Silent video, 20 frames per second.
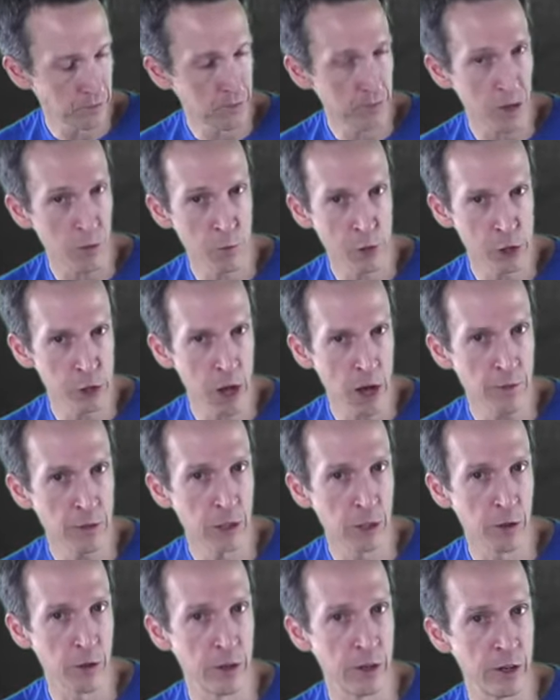which you haven't
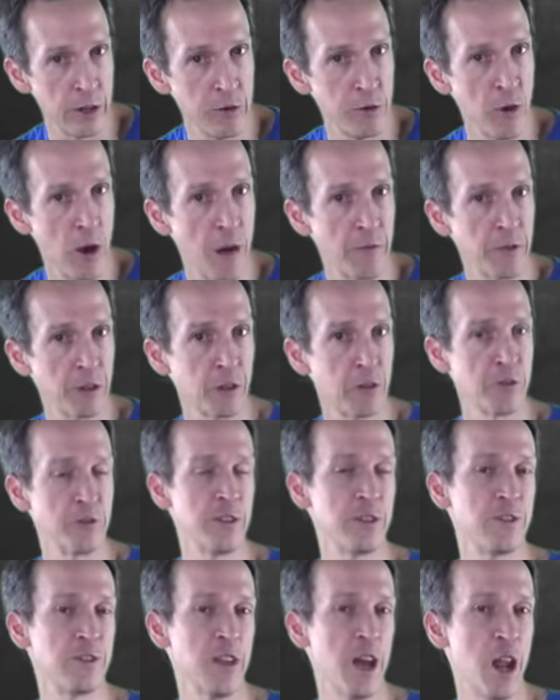learned, and you don't have to learn
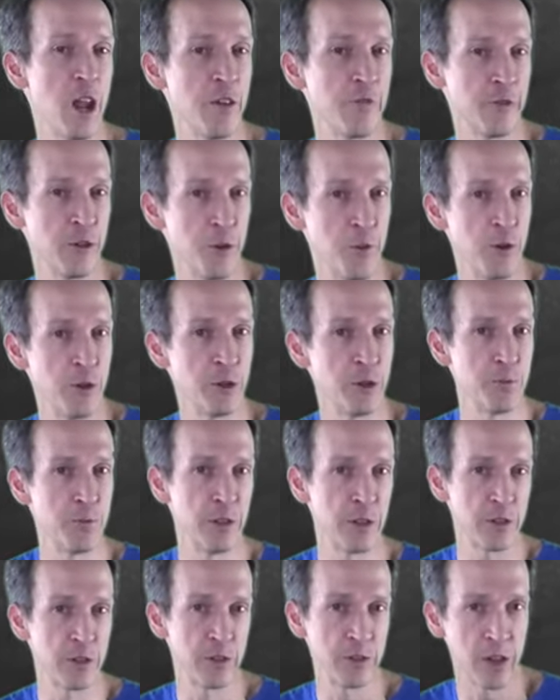this yet if you don't want to, but
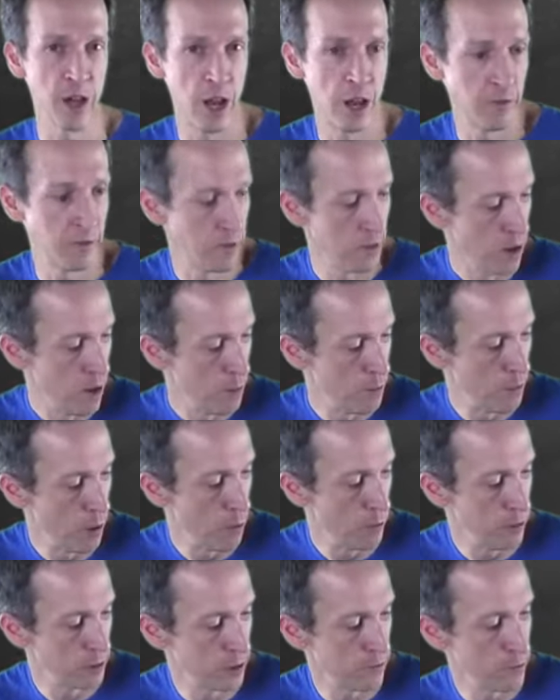this is kind of
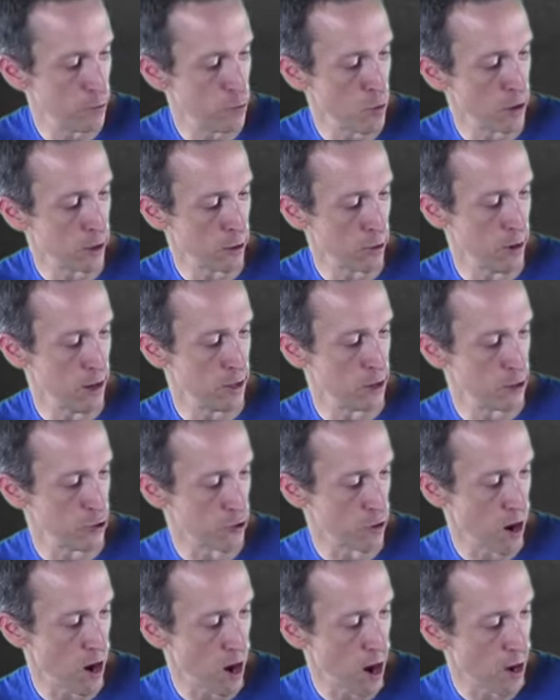bonus if you want to go ahead and
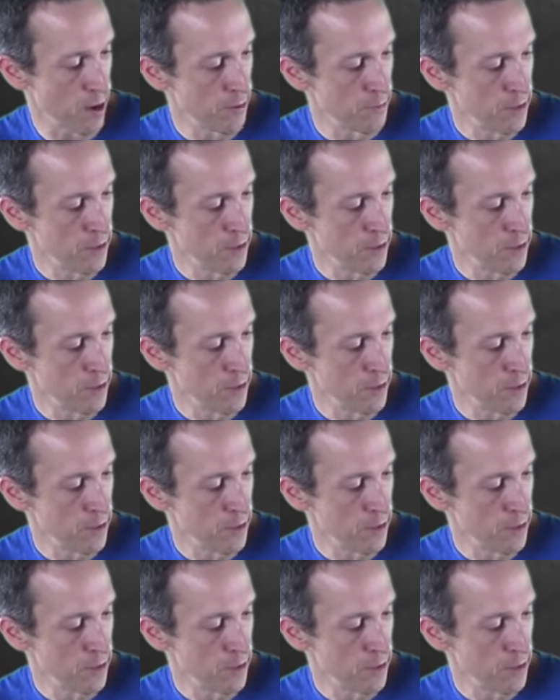try.